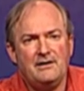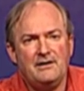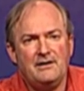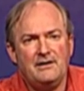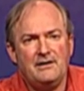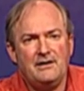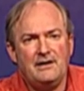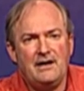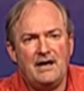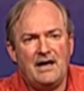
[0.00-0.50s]

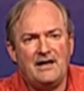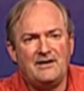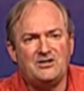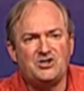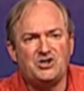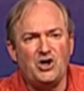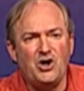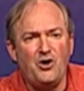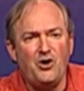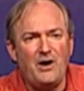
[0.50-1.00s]
And
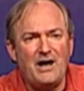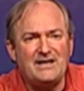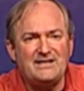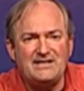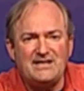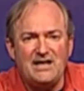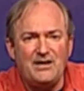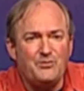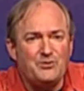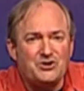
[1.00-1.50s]
so as he
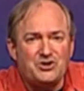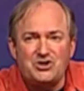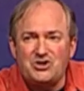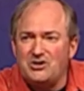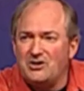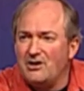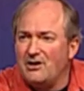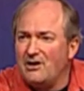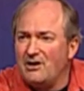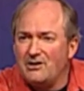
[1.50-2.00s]
was
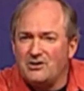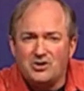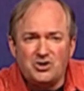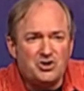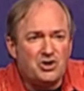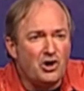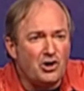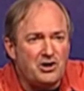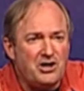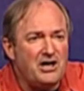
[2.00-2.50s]

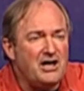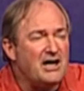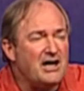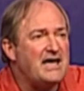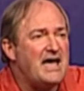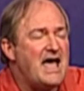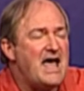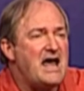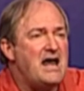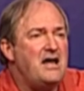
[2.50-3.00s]
looking
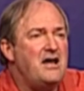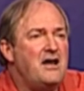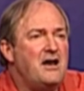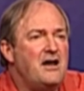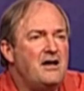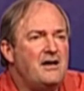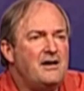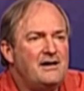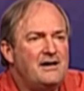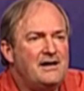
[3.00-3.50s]
again,
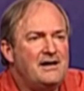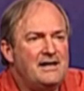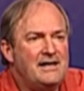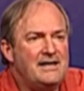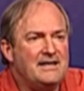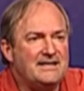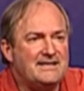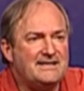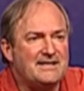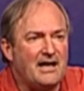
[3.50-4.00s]
he
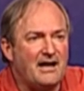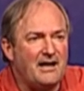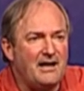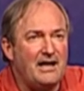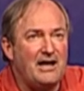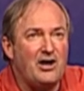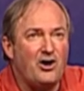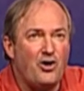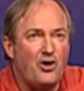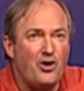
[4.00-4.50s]
suddenly
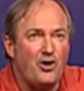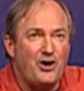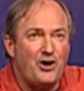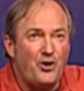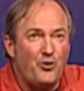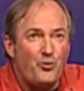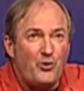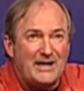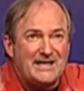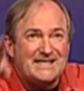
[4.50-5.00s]
heard a
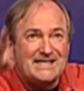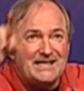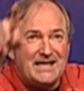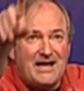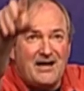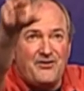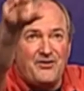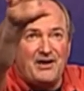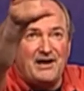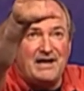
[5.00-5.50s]
rustling in the
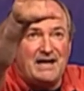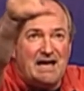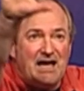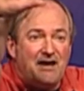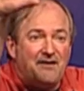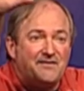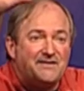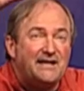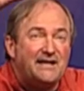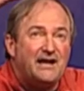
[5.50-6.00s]
leaves,
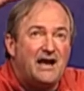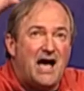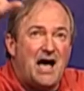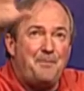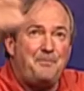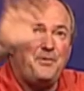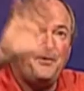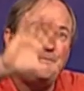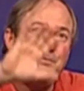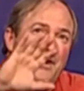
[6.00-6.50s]
and up
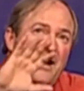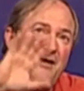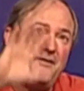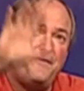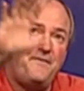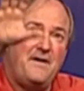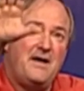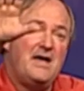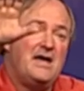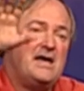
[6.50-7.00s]
above
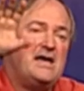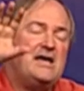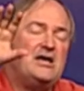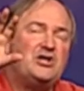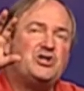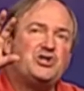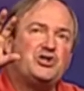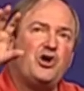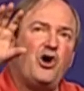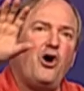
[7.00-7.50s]
he
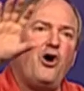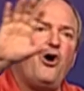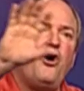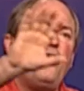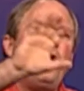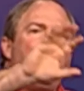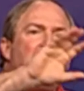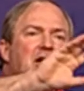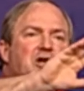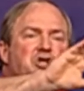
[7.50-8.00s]
saw a
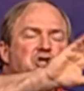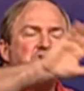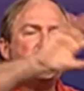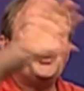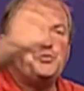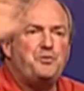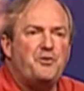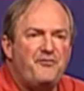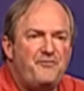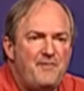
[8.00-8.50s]
troop
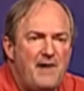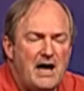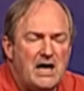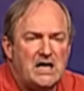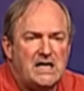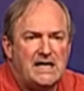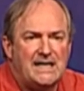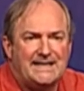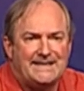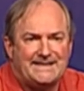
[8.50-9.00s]
of
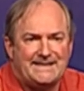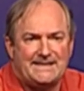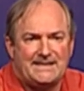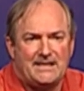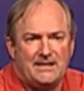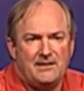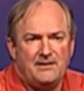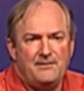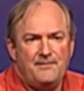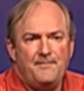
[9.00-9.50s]
monkeys.
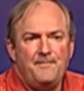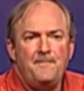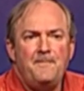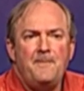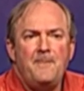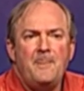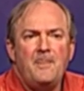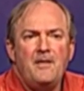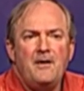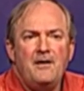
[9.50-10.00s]

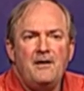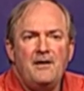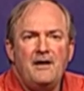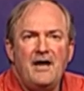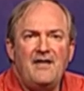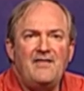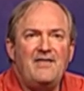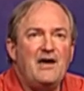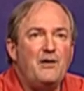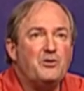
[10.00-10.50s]
And they
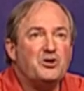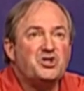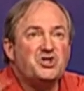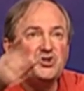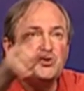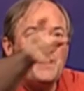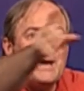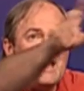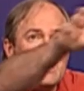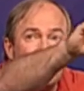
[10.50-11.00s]
were
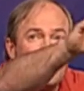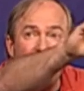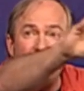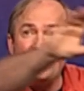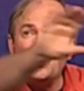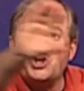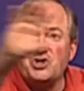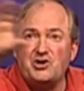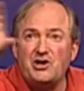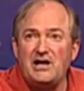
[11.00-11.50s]
swinging in the
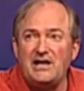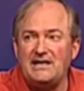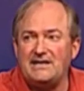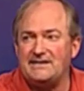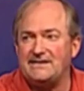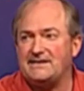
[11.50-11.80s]
trees.